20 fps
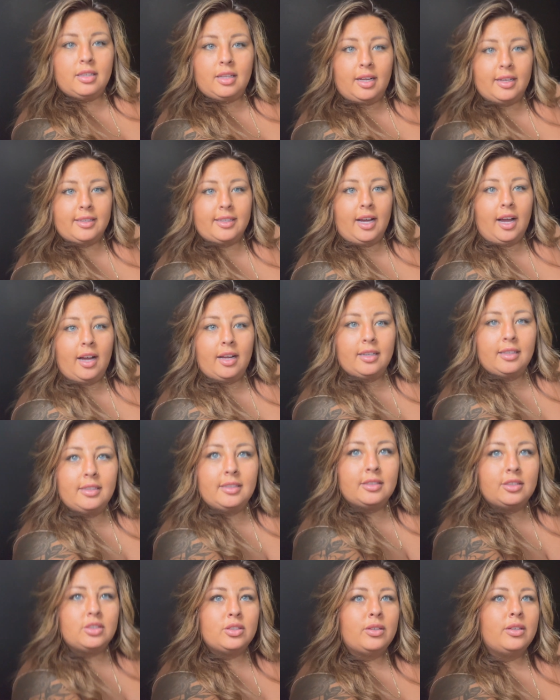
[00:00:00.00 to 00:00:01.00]
lie, I
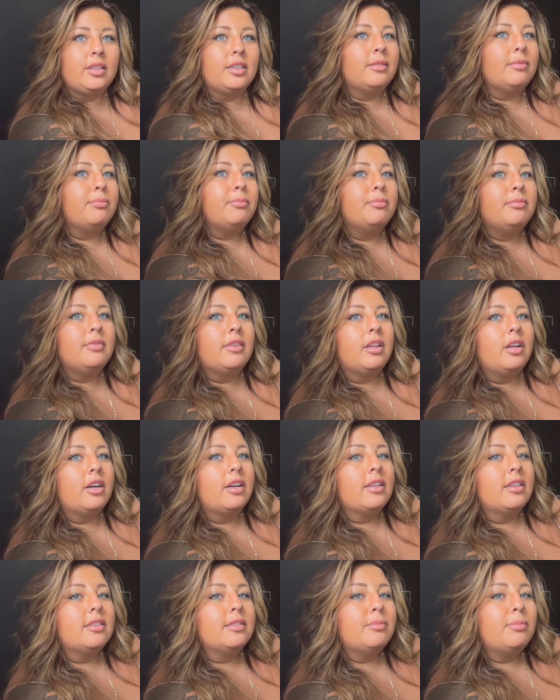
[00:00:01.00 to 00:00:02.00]
kinda enjoy the
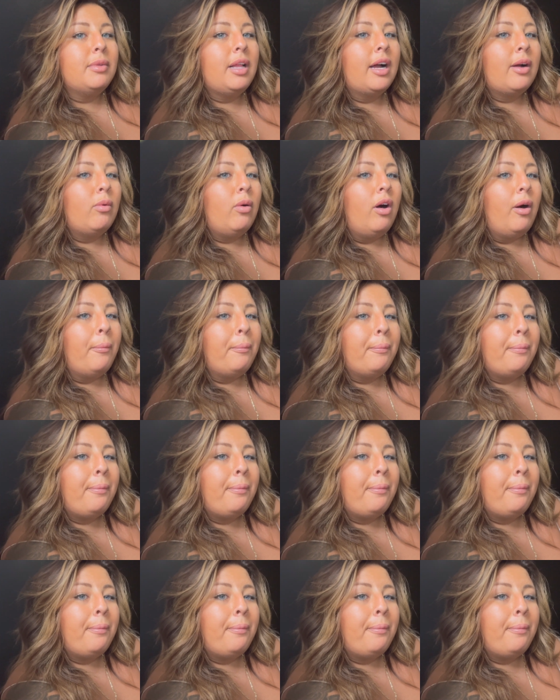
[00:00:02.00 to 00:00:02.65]
look of this black wall.